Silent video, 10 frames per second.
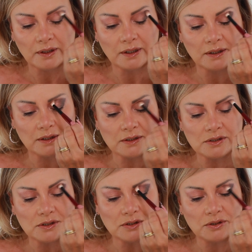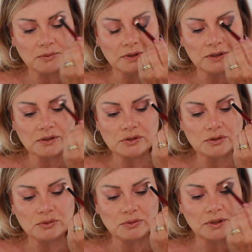And continue it
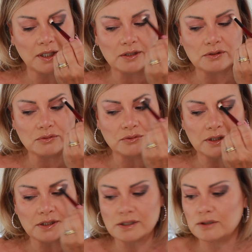into that crease